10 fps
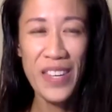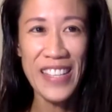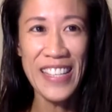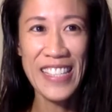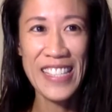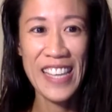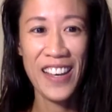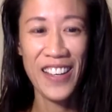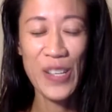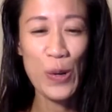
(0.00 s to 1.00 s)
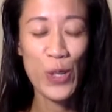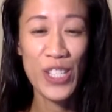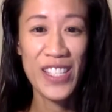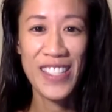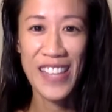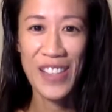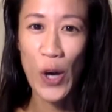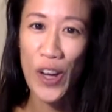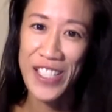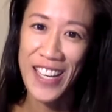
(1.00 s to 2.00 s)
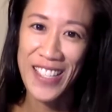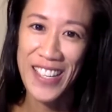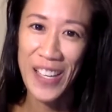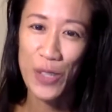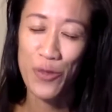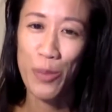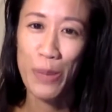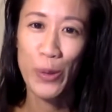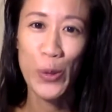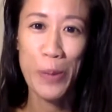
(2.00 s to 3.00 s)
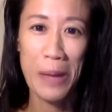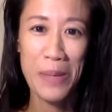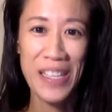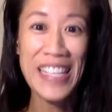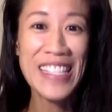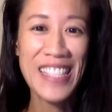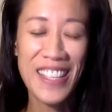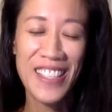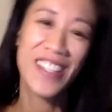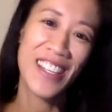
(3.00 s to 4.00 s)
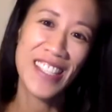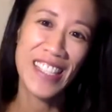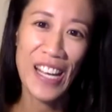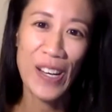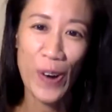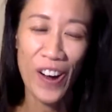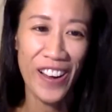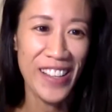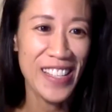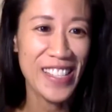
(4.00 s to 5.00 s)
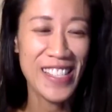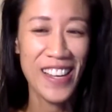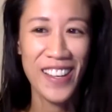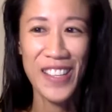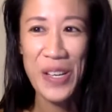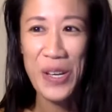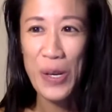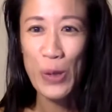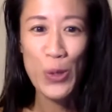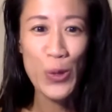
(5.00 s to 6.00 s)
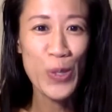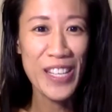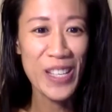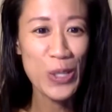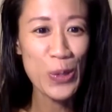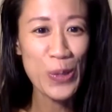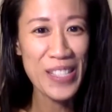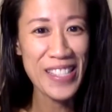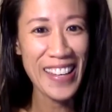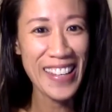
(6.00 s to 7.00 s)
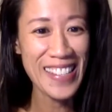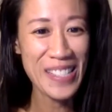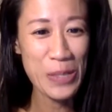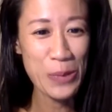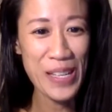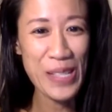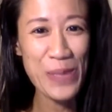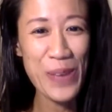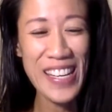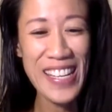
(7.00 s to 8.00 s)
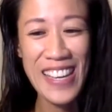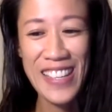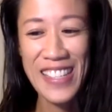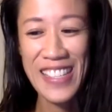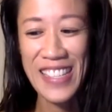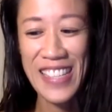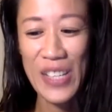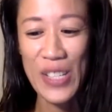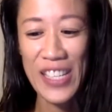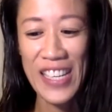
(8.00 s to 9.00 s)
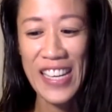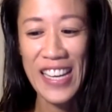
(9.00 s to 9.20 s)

it's just to set the context, I guess, for people who might be listening to this later on. It's Tuesday, June 2nd, 2020, and it's actually